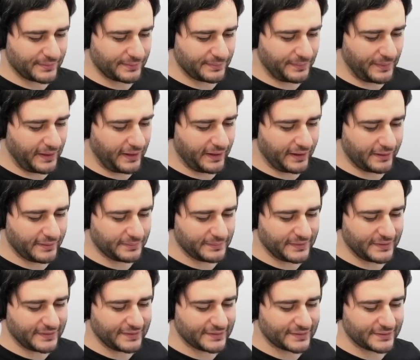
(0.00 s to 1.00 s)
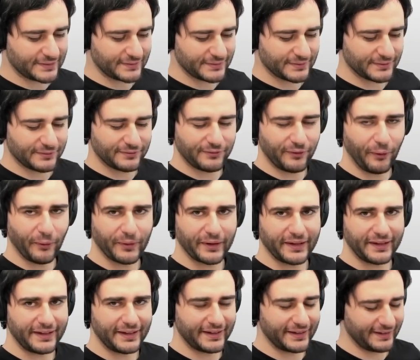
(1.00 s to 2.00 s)
become this
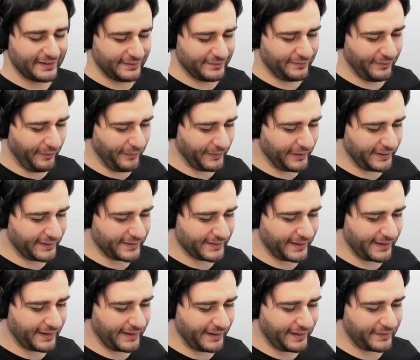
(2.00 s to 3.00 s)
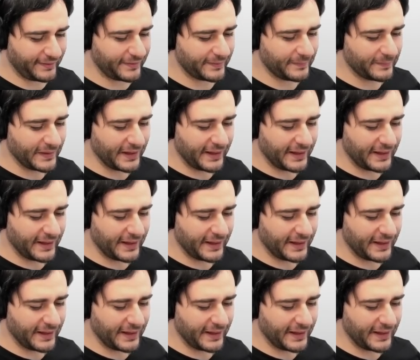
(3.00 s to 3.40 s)
foggy thing here.